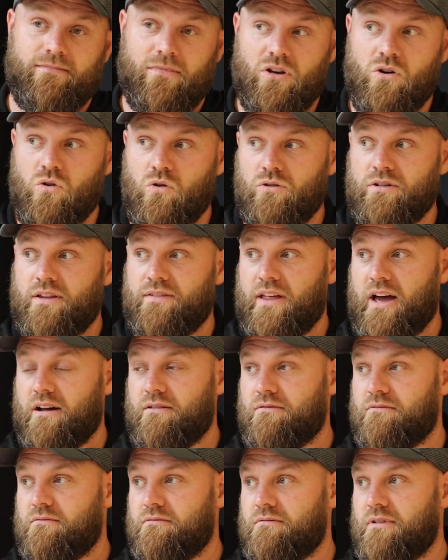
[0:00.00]
holding
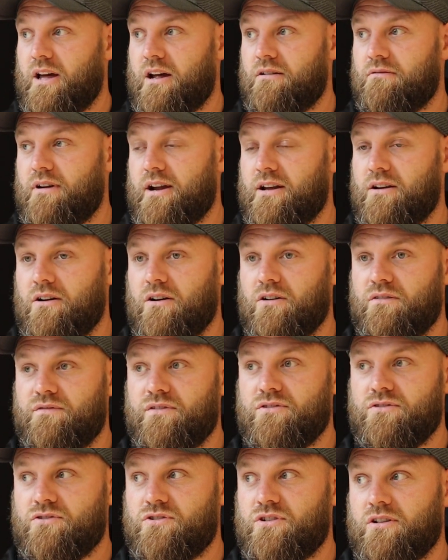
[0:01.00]
that record
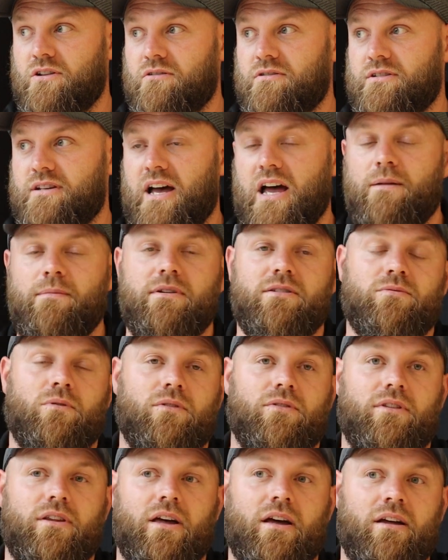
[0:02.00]
for such a long time. It's
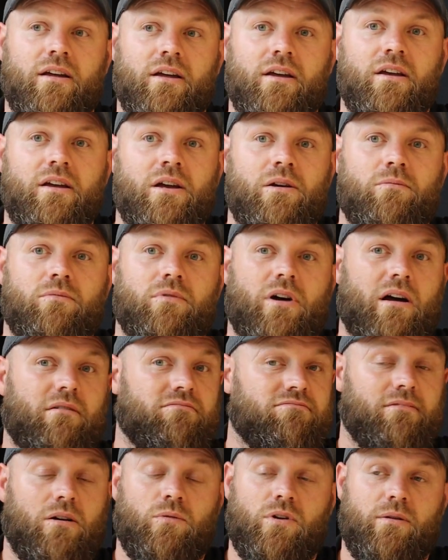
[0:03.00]
one that
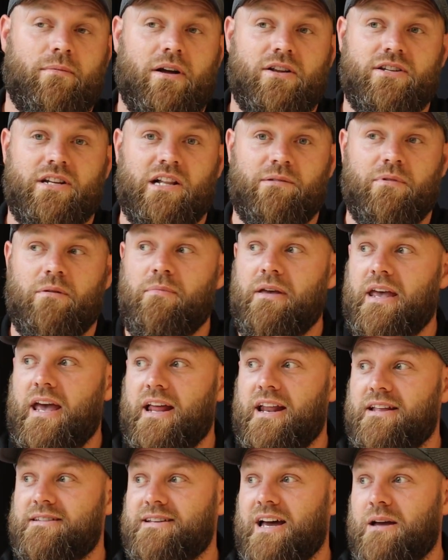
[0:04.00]
I wouldn't imagine it'll be beat
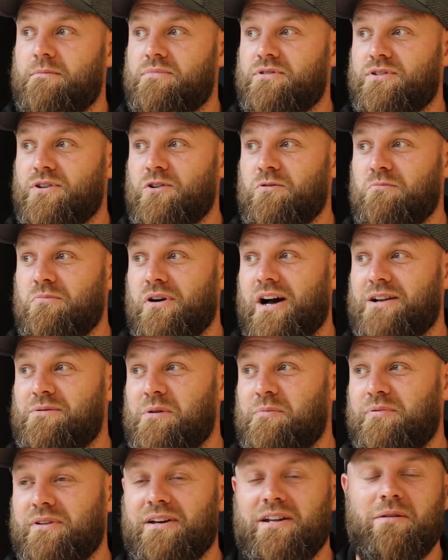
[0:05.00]
anytime soon, but had
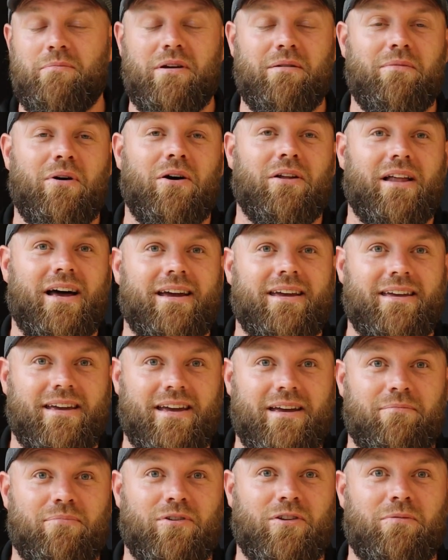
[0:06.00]
we played a bit more like
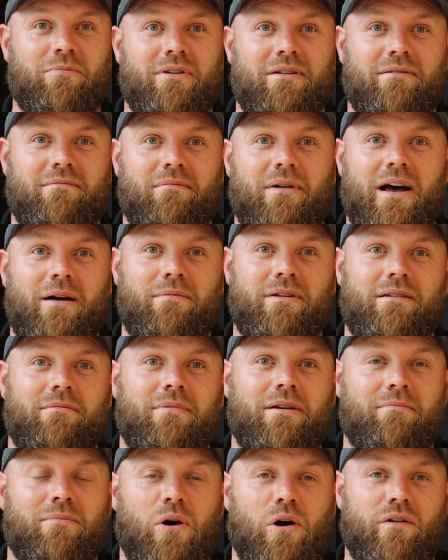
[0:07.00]
it, might have been a
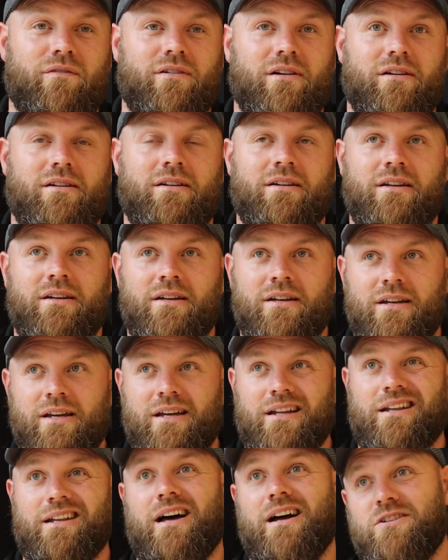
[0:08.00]
bit more of a
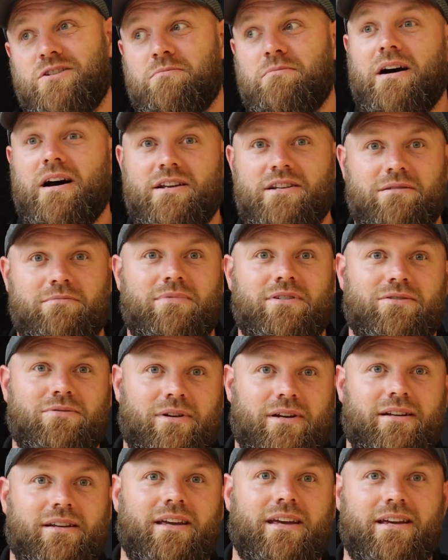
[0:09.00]
larger margin
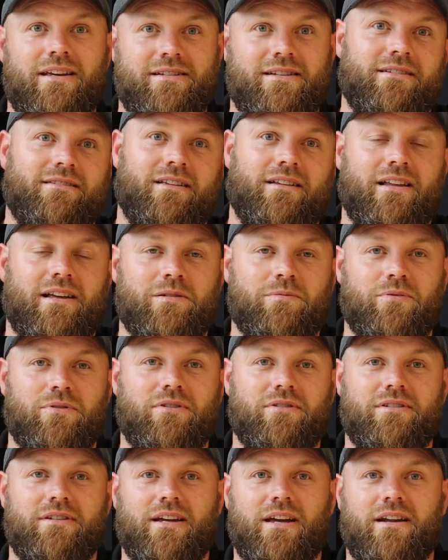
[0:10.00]
between Keezy and the last
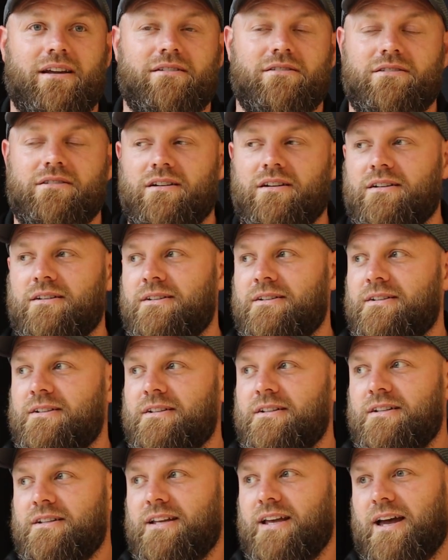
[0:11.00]
bloke to get it. So
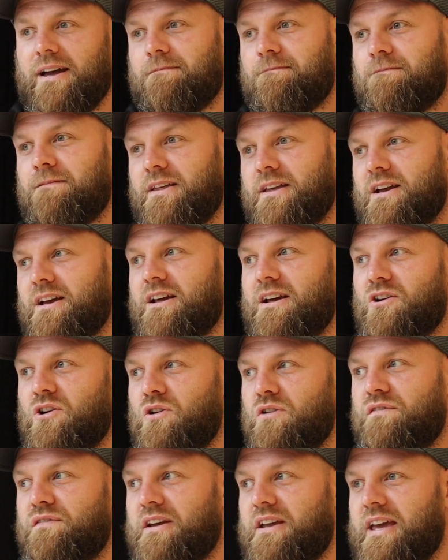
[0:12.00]
yeah,
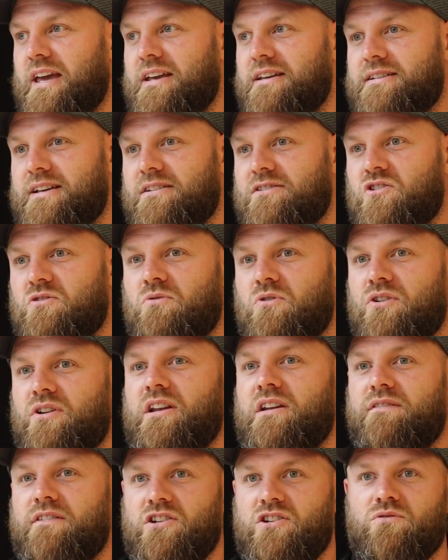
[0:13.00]
good for Keezy, some good
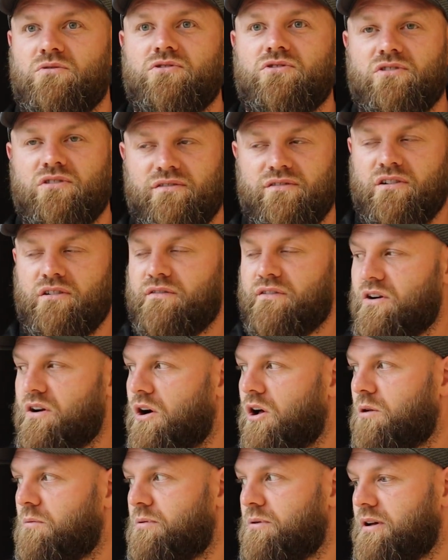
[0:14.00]
individual stuff
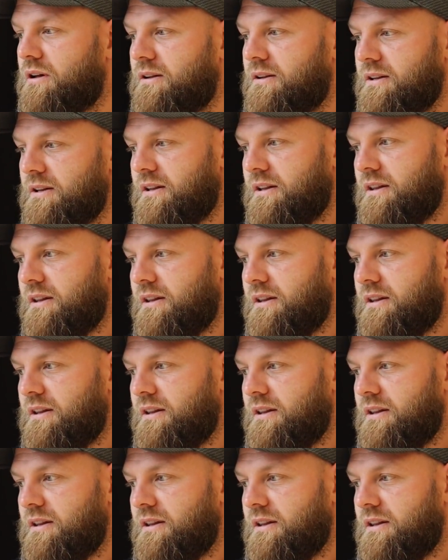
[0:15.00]
overall, but